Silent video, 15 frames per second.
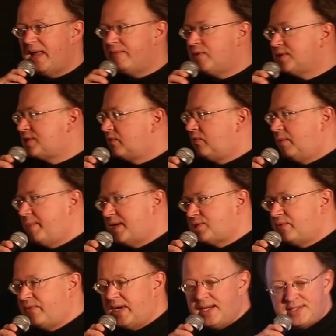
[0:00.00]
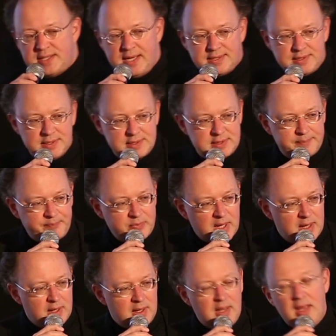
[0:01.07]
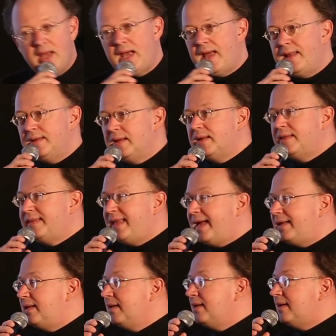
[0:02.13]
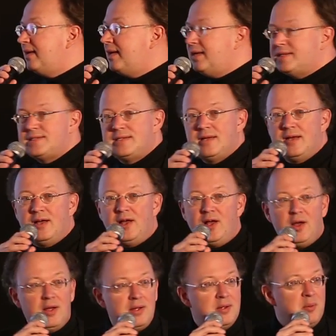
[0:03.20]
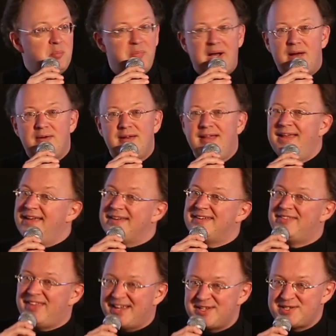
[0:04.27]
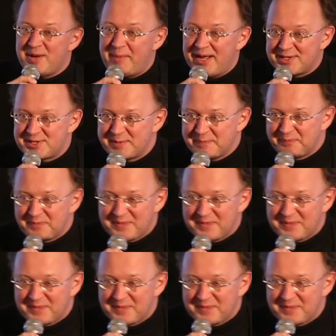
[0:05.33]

levels, it will measure various gases. And that is about it. Thank you so much.